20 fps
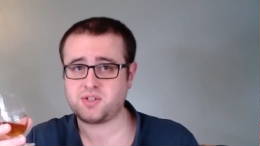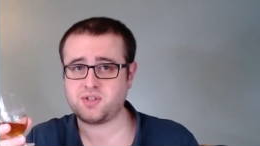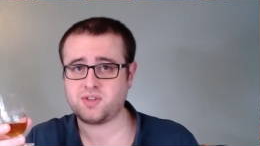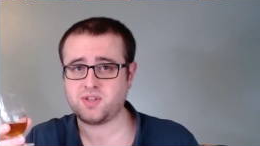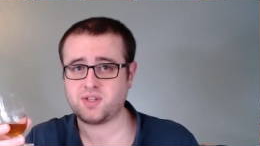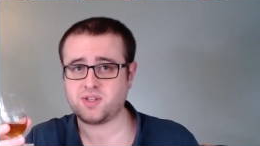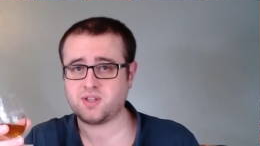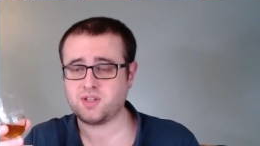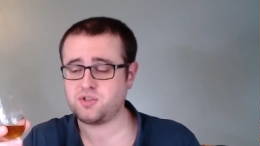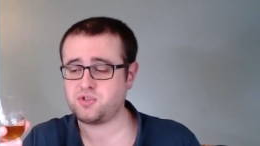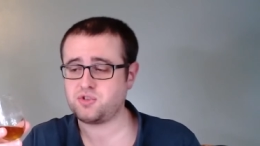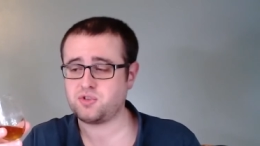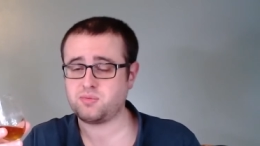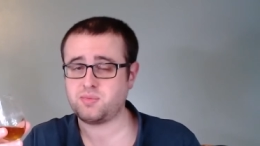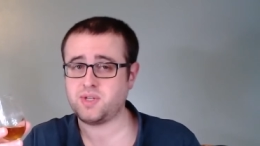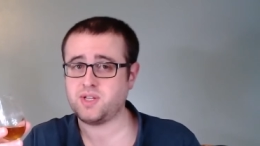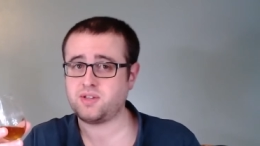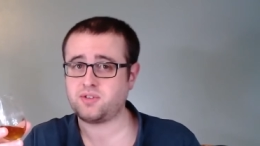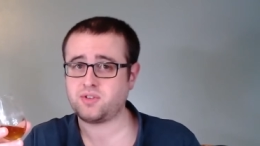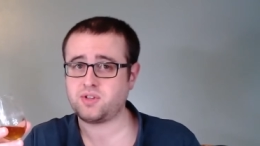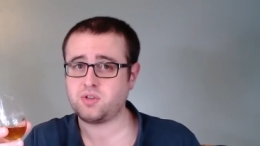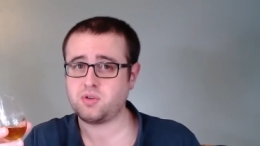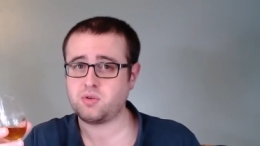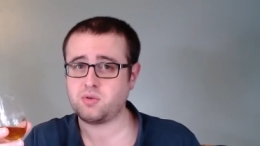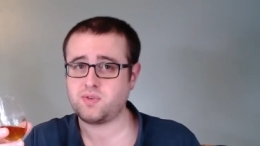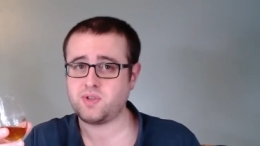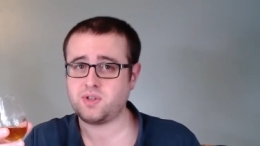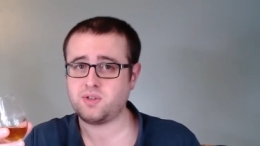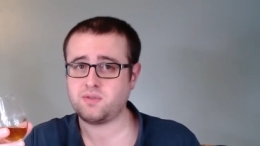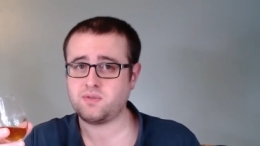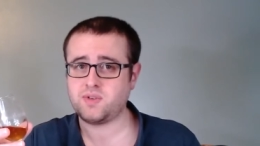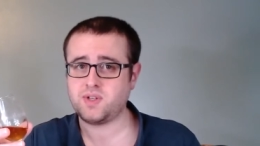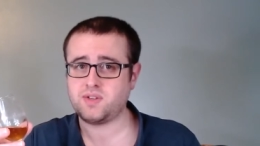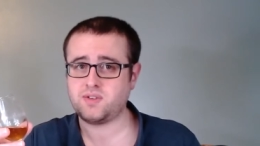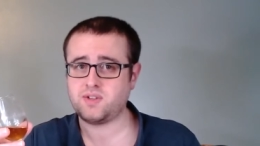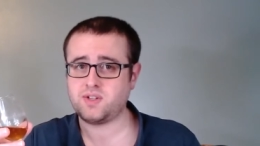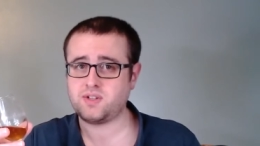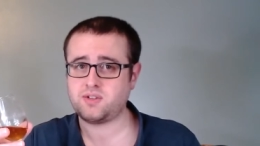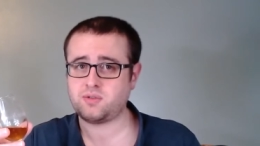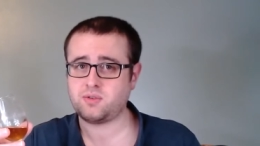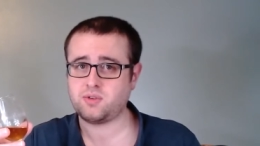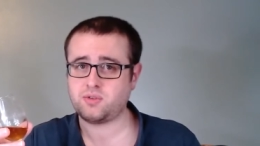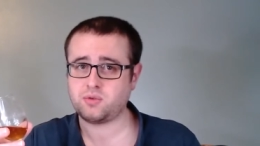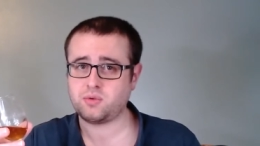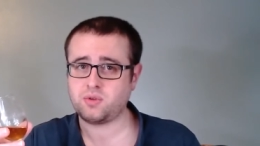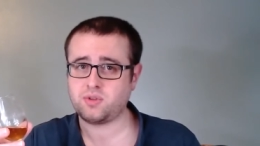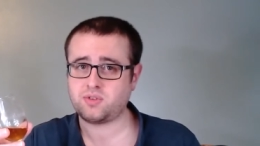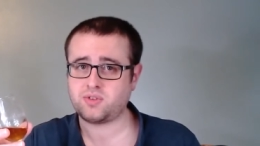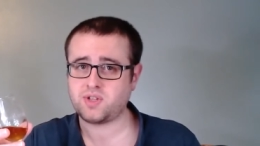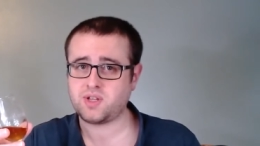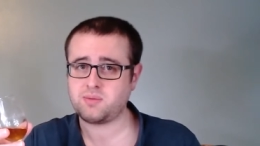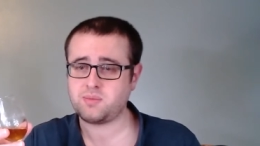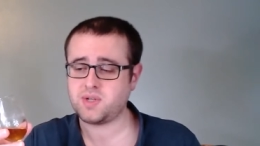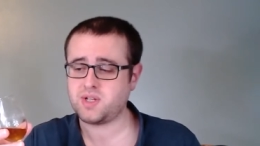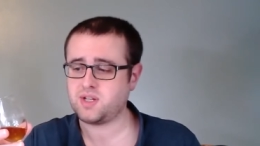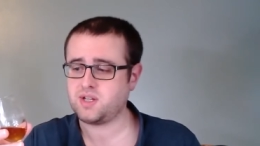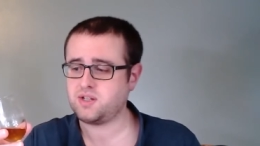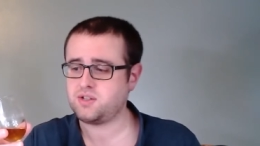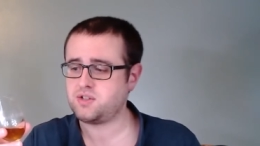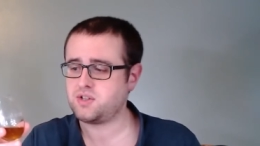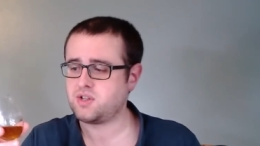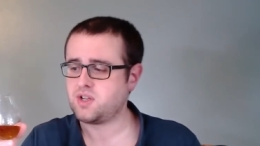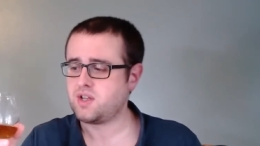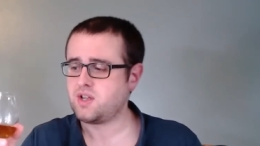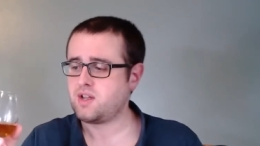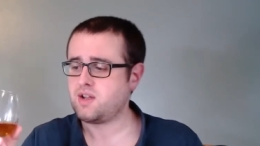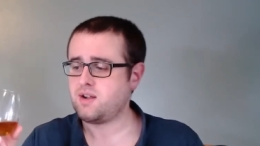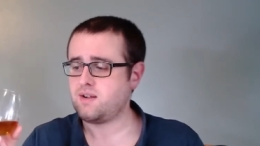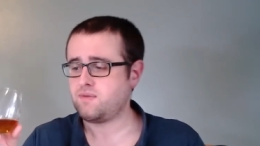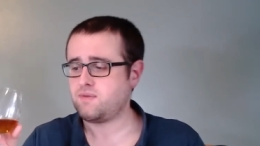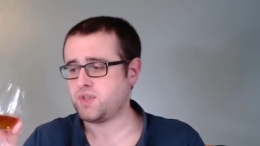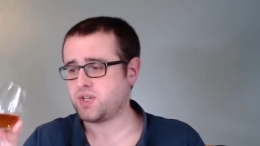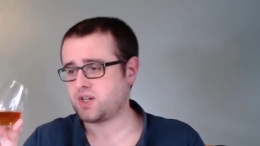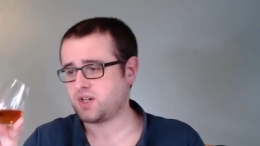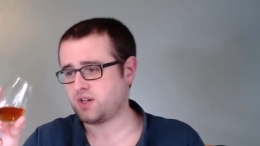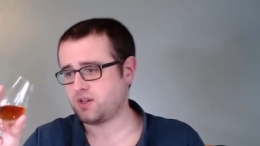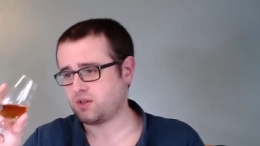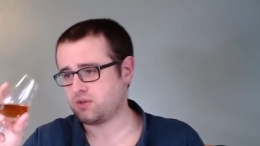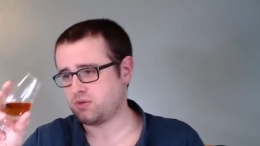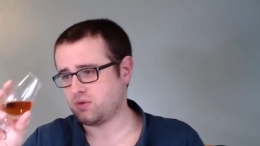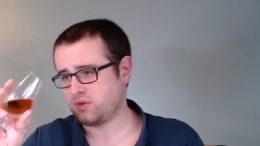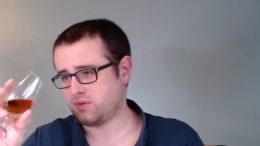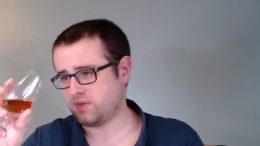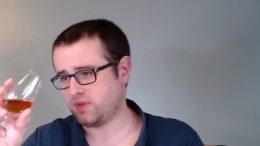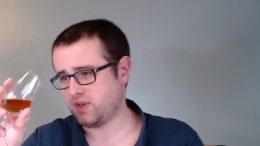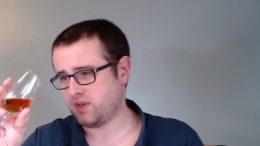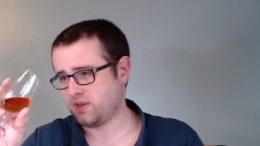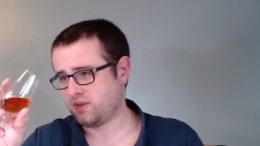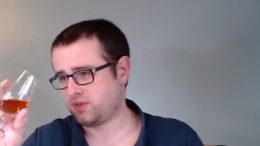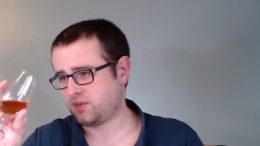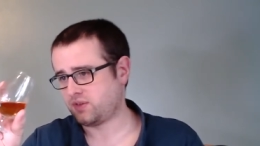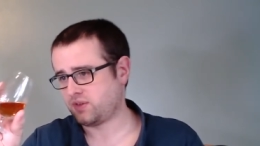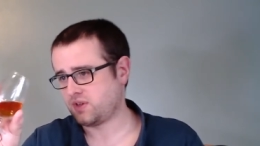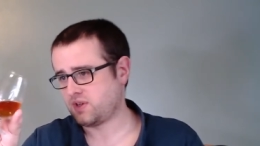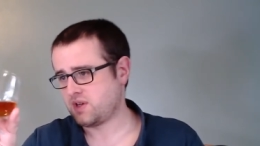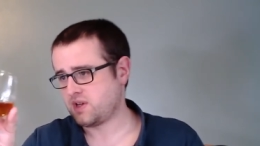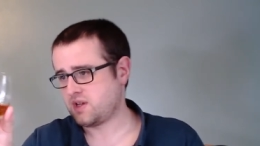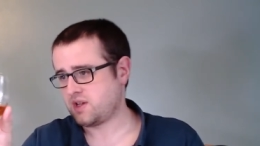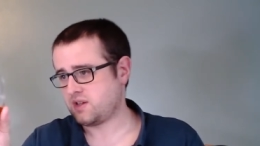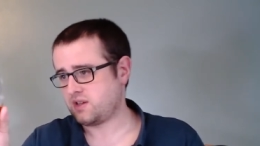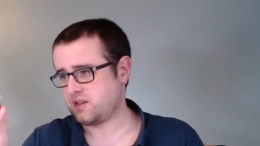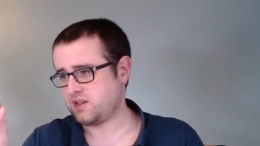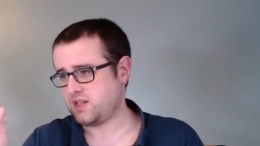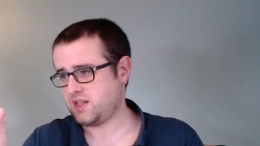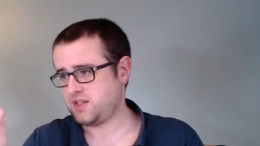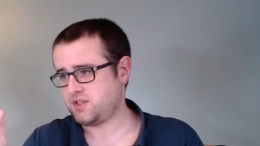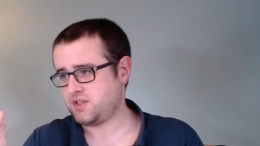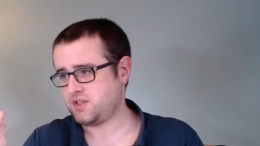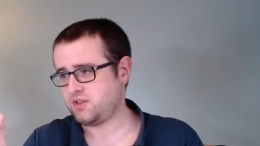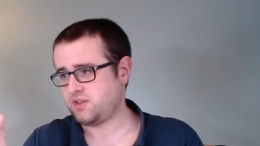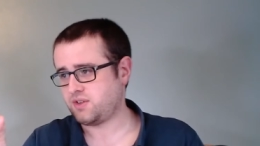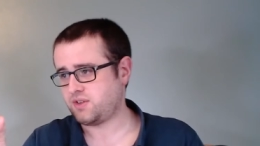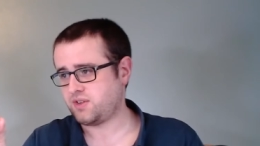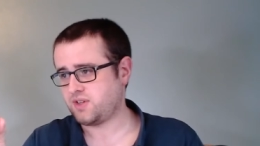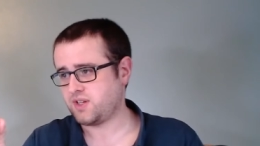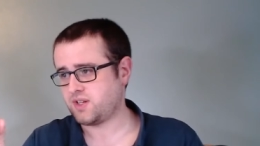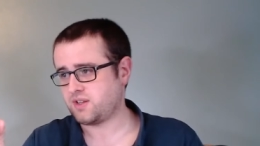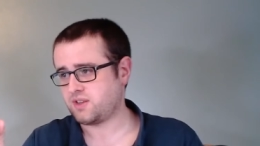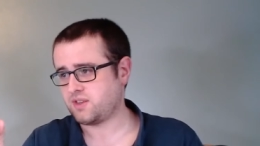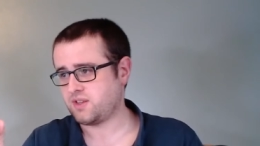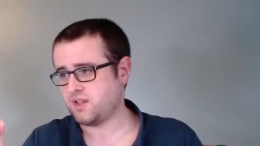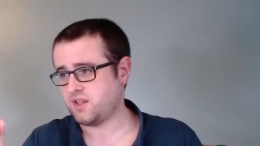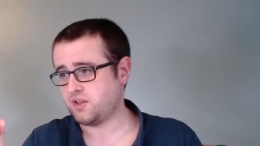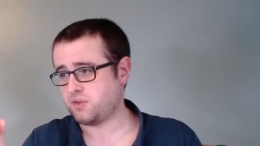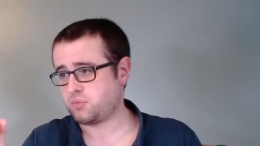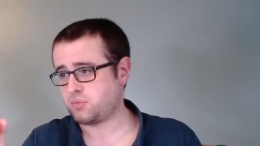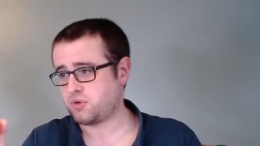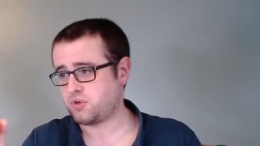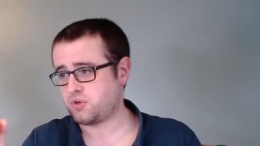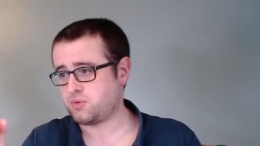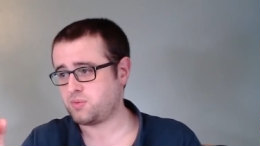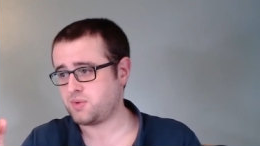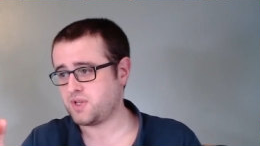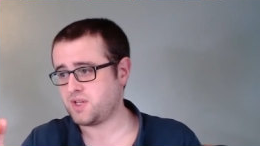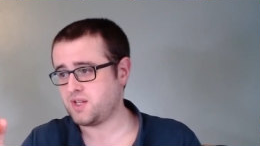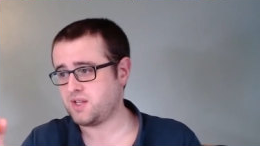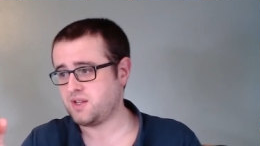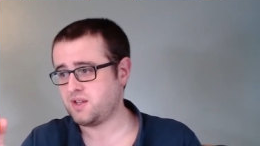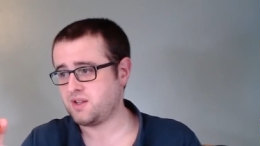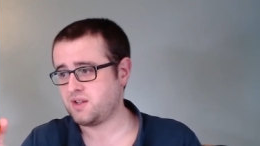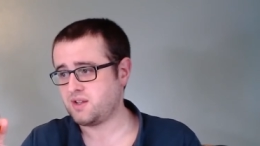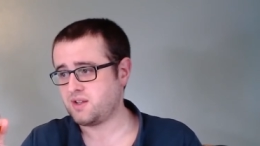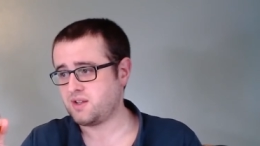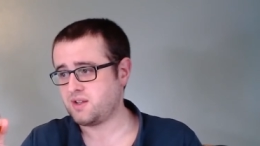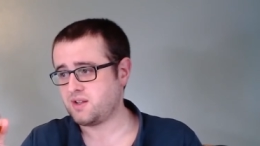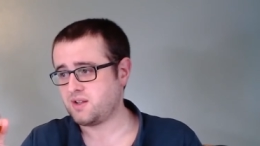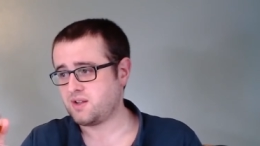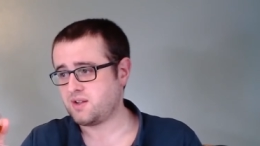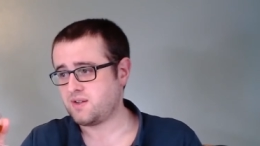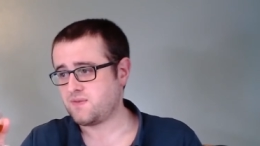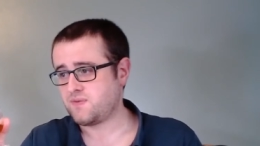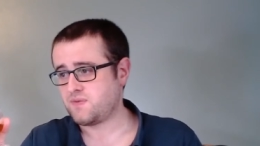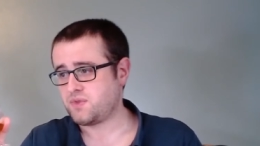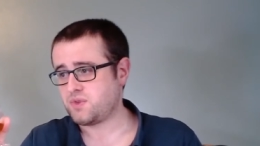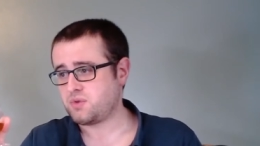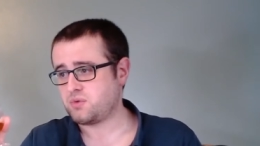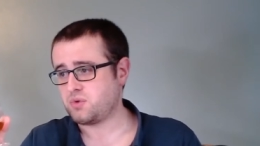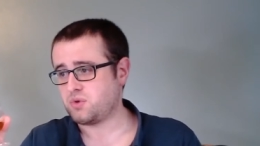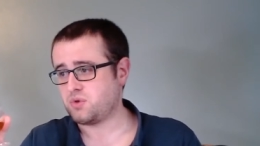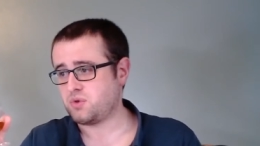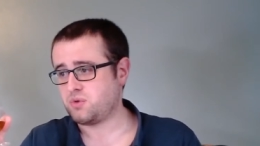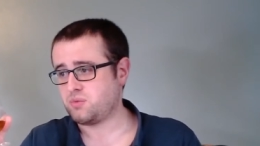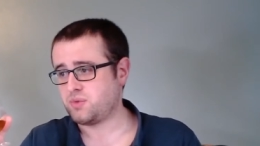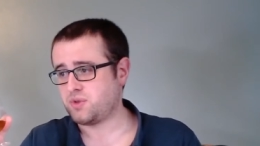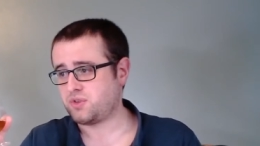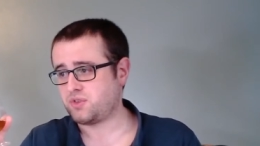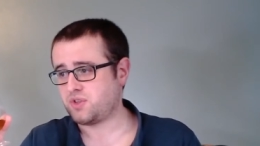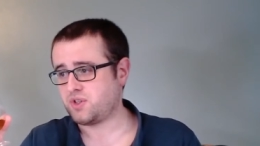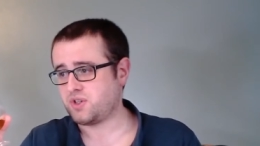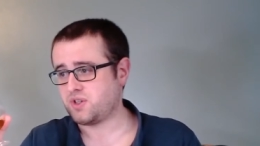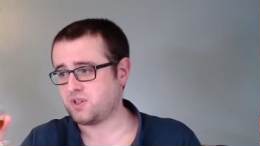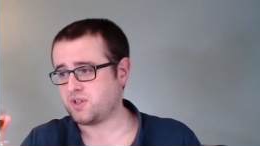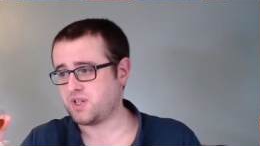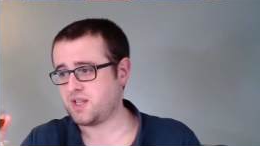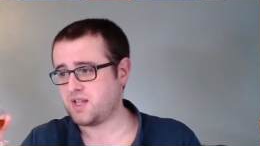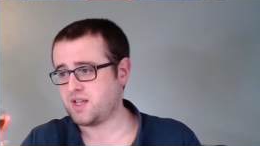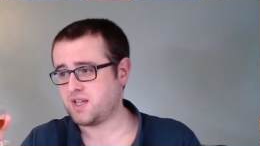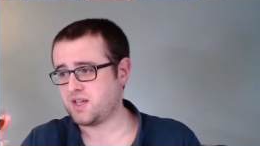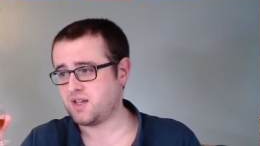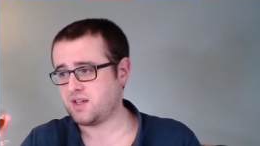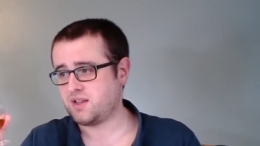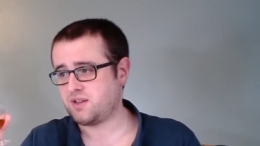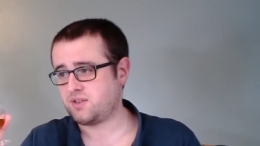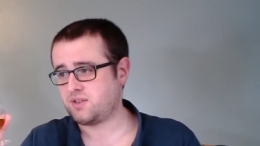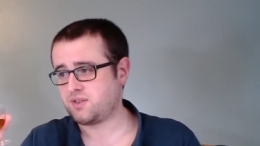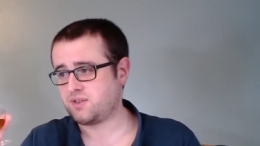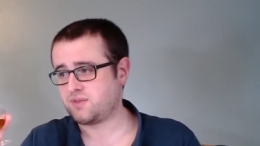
you think that it should be a single vintage so it's all the same age. The colour of this leads you to think that it's probably or almost certainly had